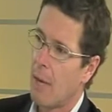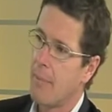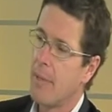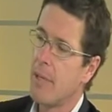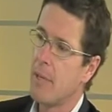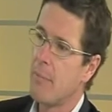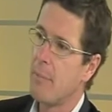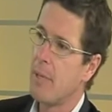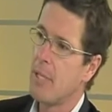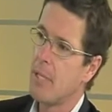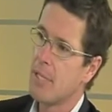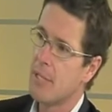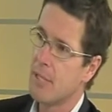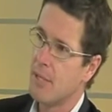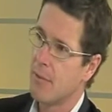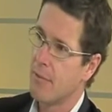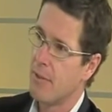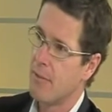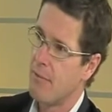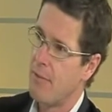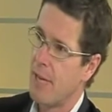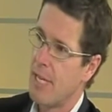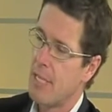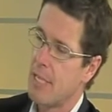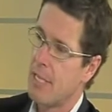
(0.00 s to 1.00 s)
I'm in the business of
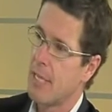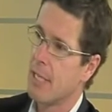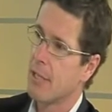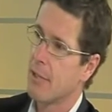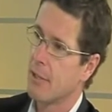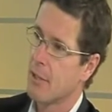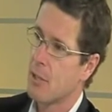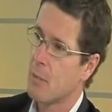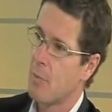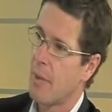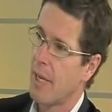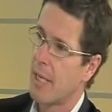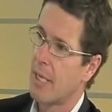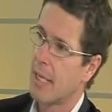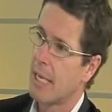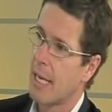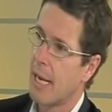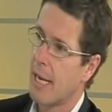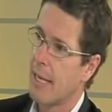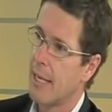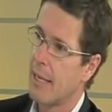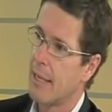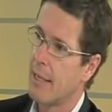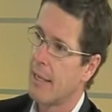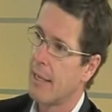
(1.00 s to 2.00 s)
investing, not
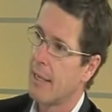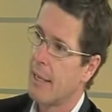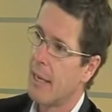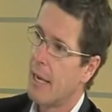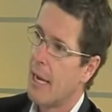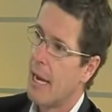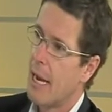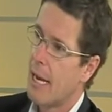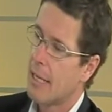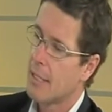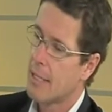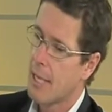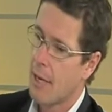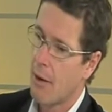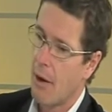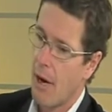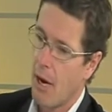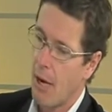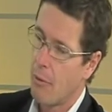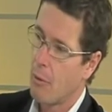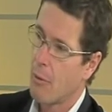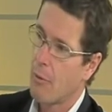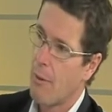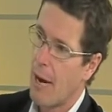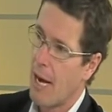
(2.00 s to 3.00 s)
speculating, and so I
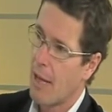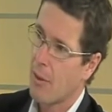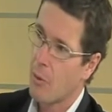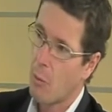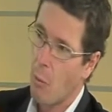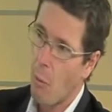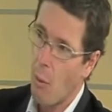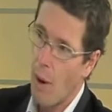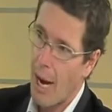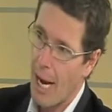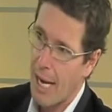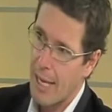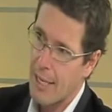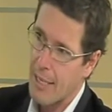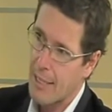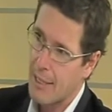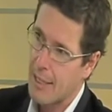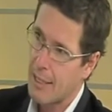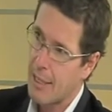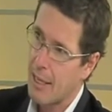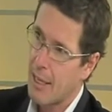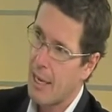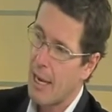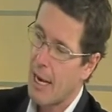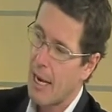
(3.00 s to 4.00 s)
would rather wait
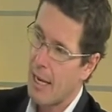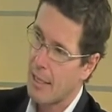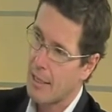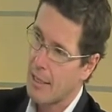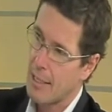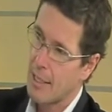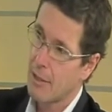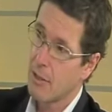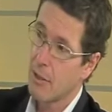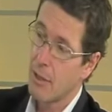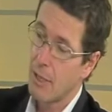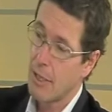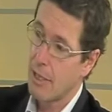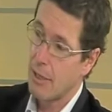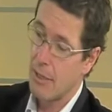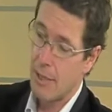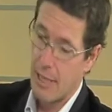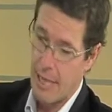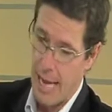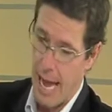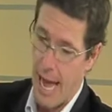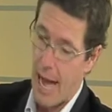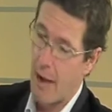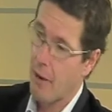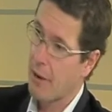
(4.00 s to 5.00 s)
until
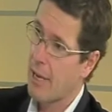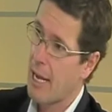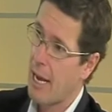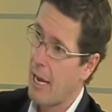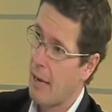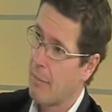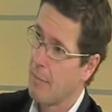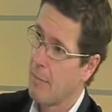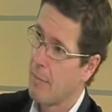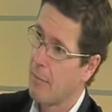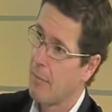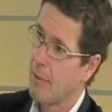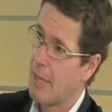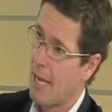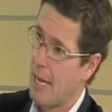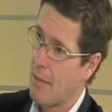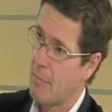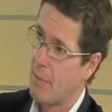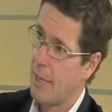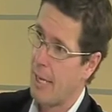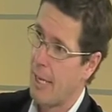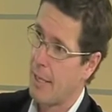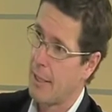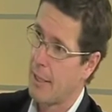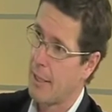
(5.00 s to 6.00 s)
the outcome of the
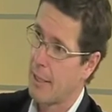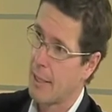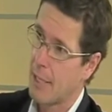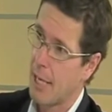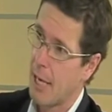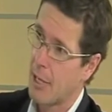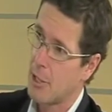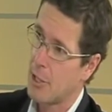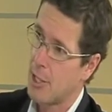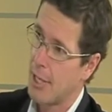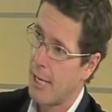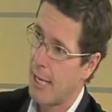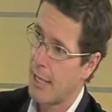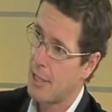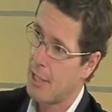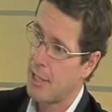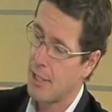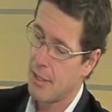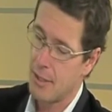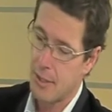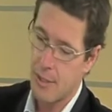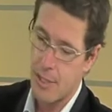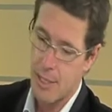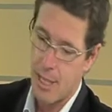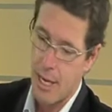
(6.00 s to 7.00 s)
NBN
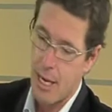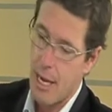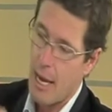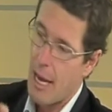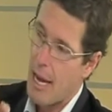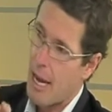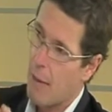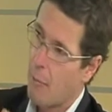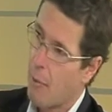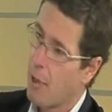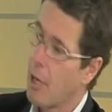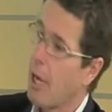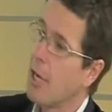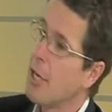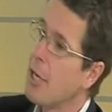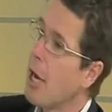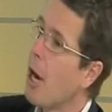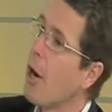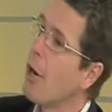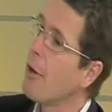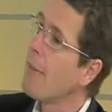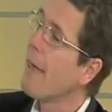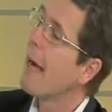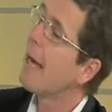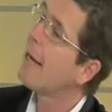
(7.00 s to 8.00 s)
negotiations. Mm. And when I
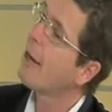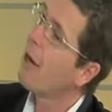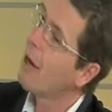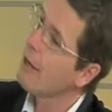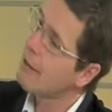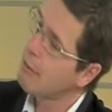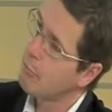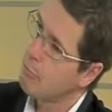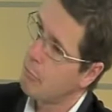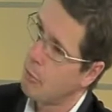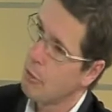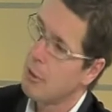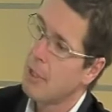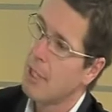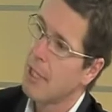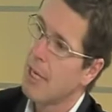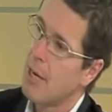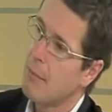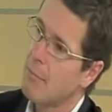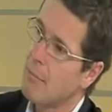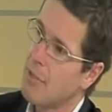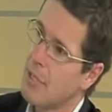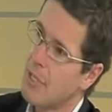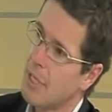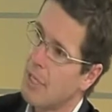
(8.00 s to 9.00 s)
know that, I can put the
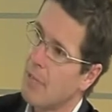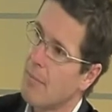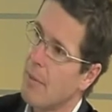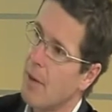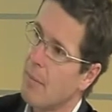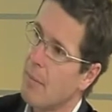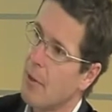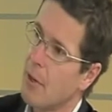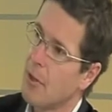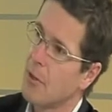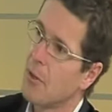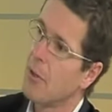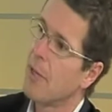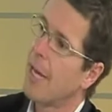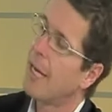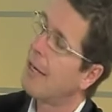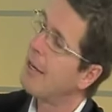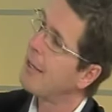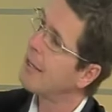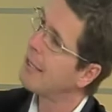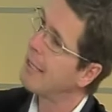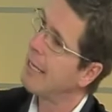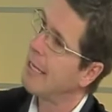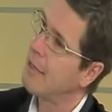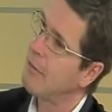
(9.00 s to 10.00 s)
numbers into my model and I
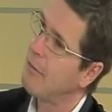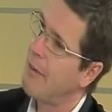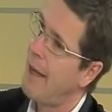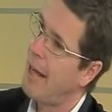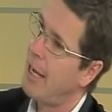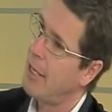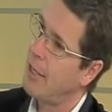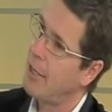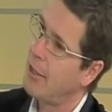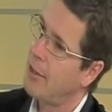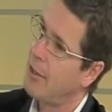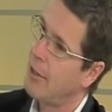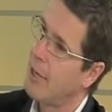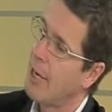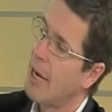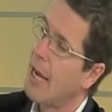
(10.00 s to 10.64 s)
can get a value.